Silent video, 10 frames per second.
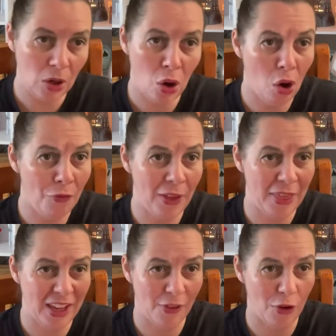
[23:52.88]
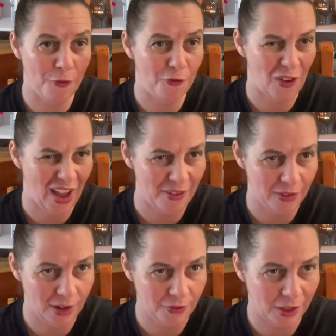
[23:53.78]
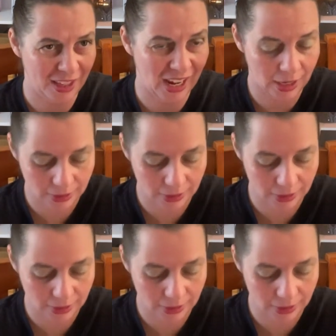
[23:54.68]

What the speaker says: of, I think I've got 5 left. I think I had